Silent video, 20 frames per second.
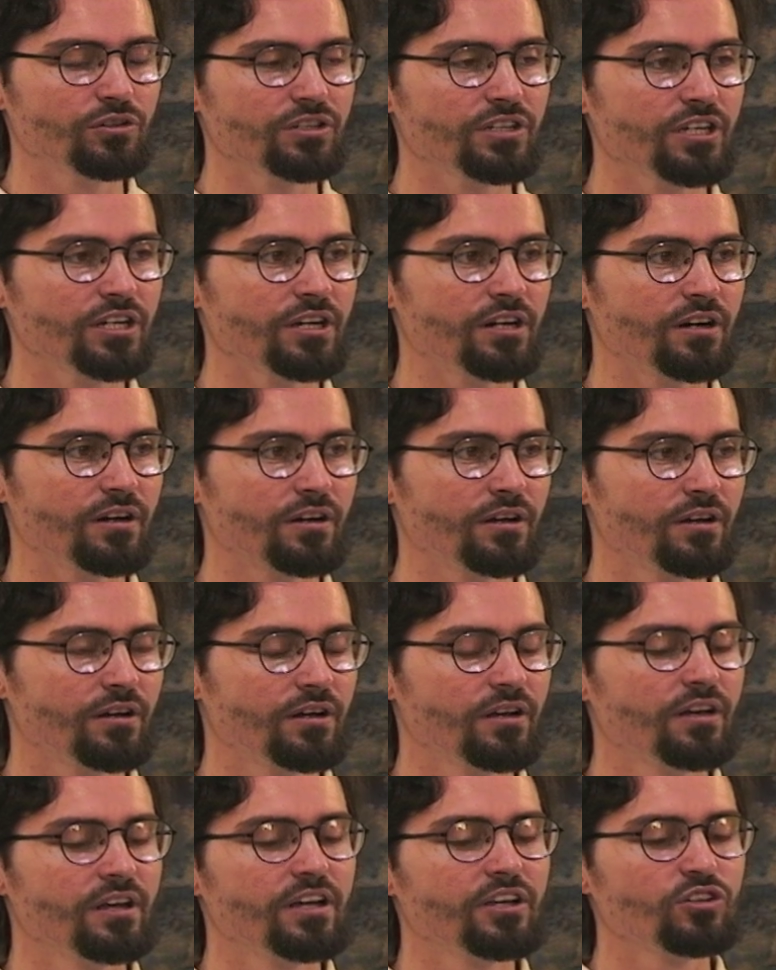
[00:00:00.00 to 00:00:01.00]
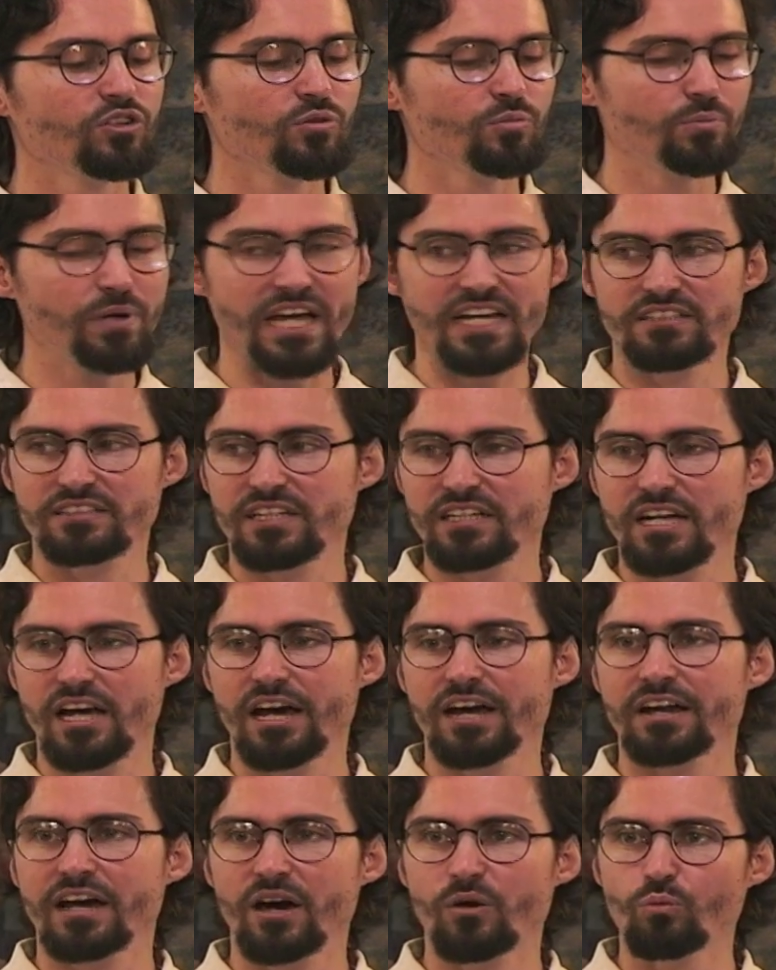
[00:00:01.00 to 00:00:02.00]
year. You pay
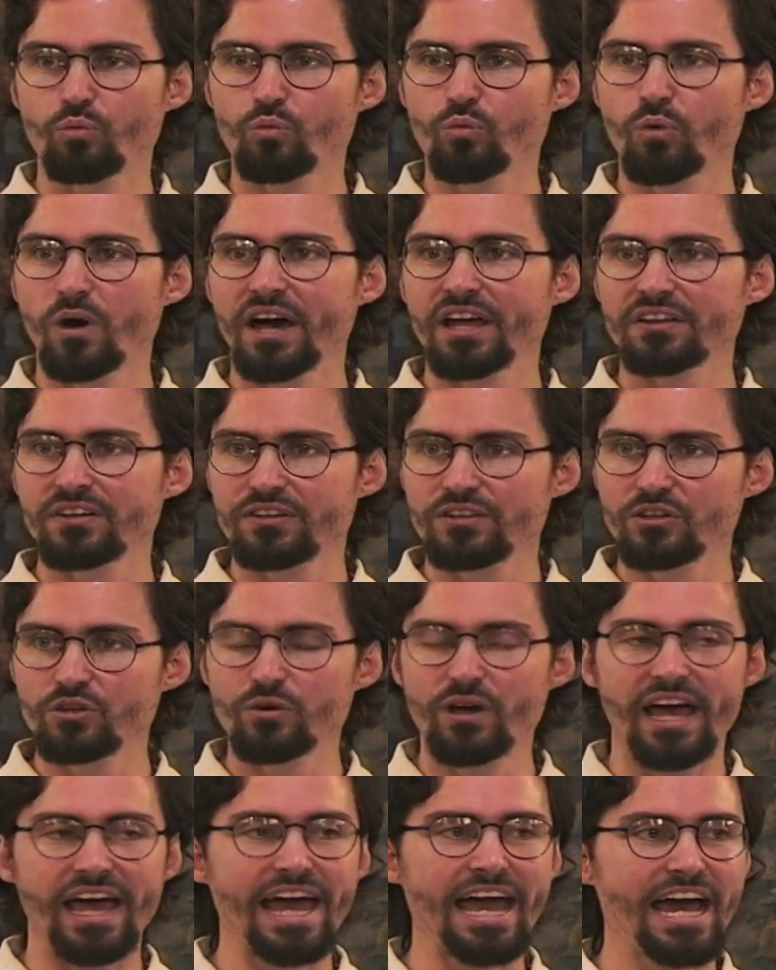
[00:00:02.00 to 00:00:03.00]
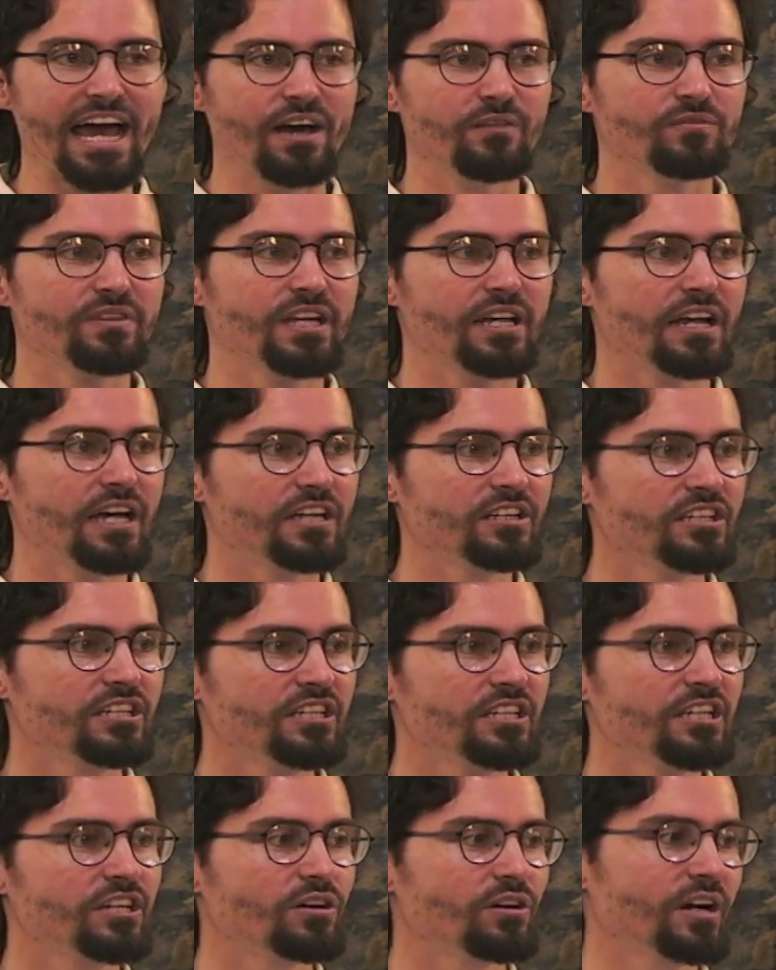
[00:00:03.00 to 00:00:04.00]
zakat on what you have that a
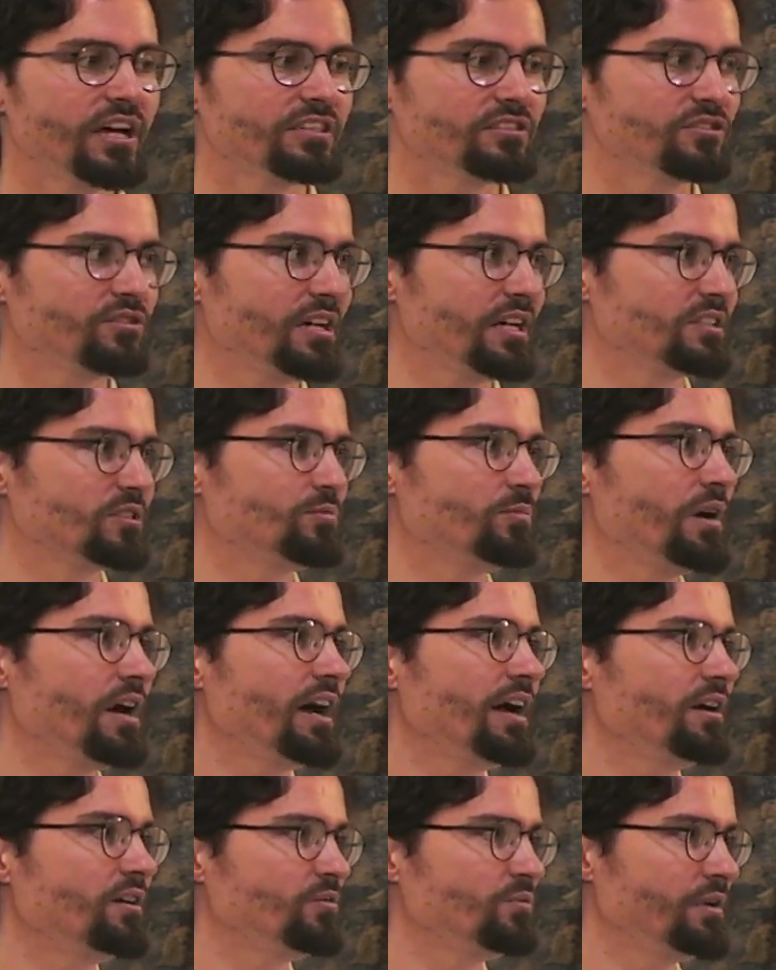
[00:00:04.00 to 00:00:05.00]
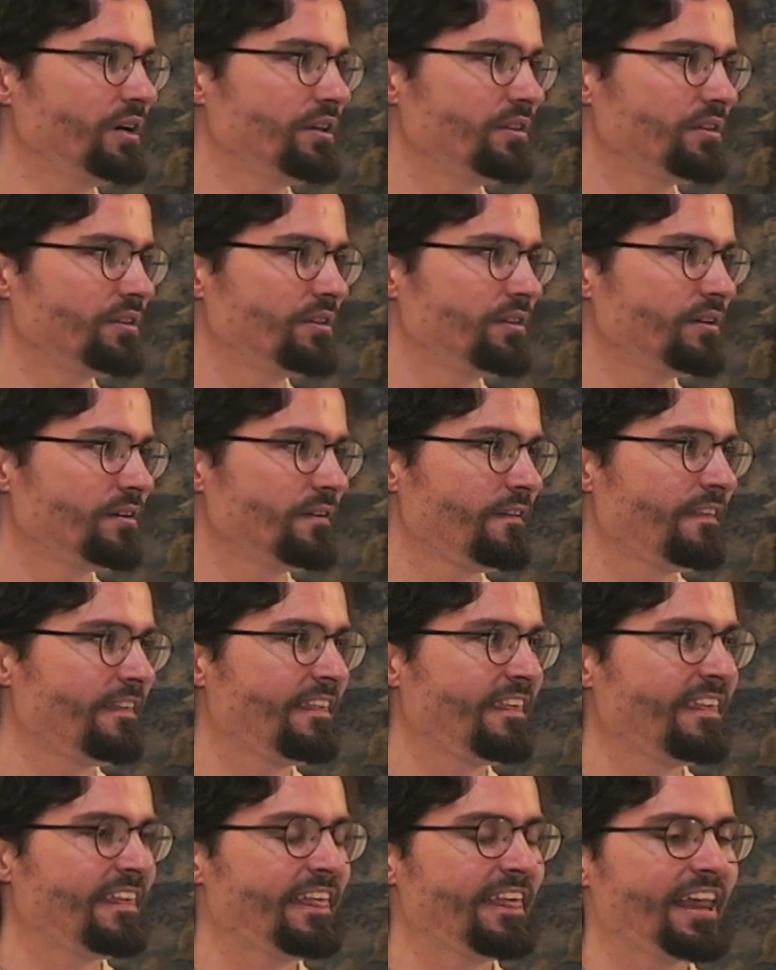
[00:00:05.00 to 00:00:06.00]
year has transpired with.
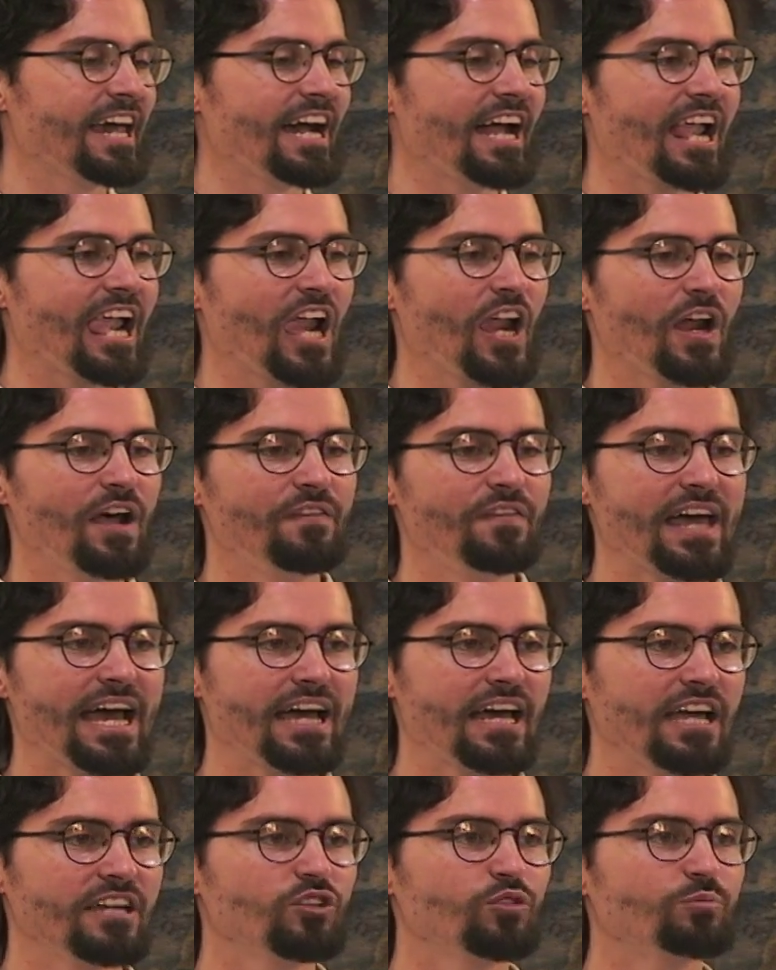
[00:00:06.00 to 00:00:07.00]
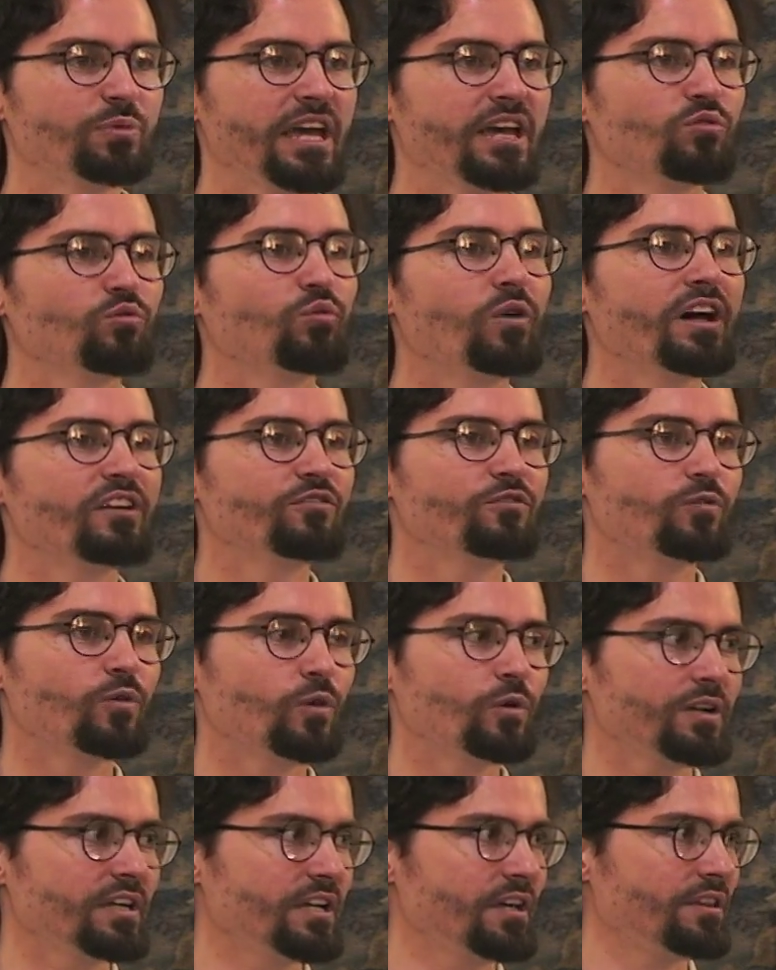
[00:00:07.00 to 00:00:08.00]
And, that, and you pay
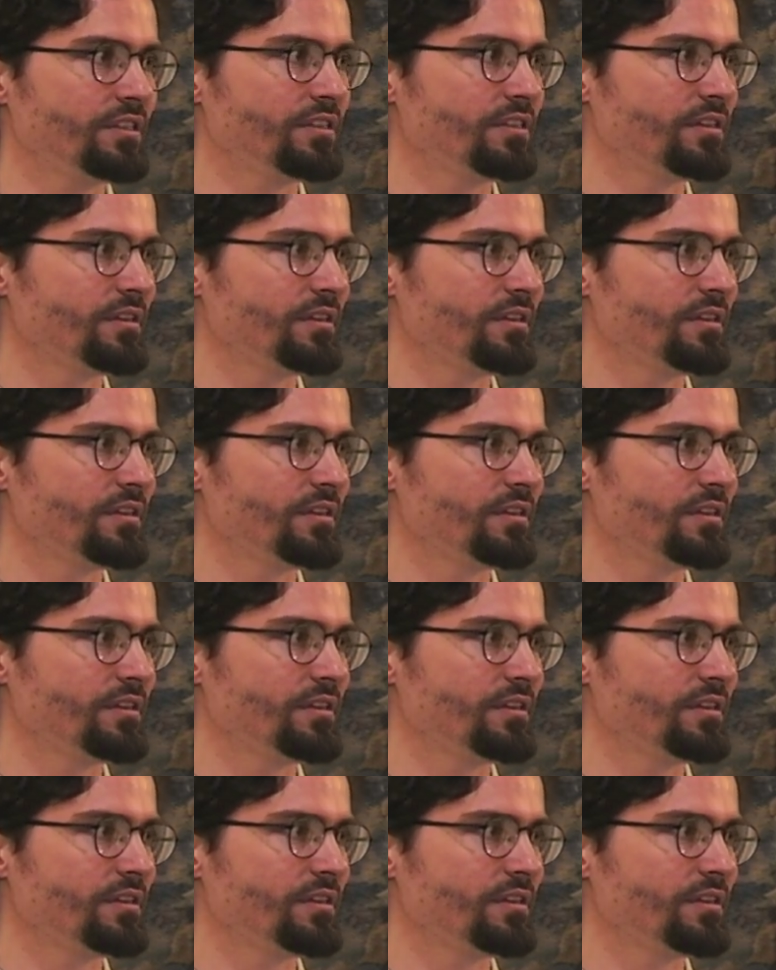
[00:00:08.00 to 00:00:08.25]
140th,